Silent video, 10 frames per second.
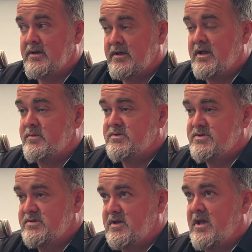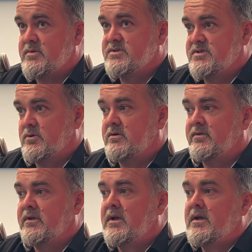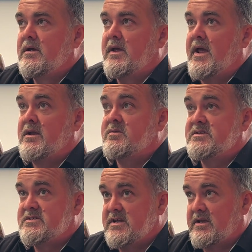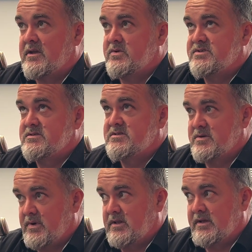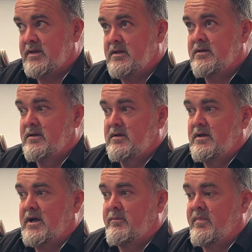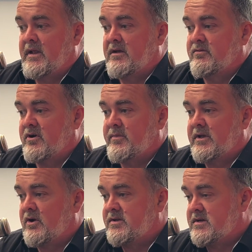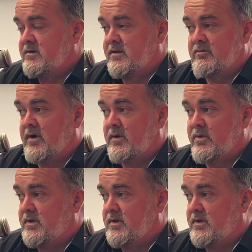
it happens so often. And Kiwis typically... they love grabbing an idea and then running with it.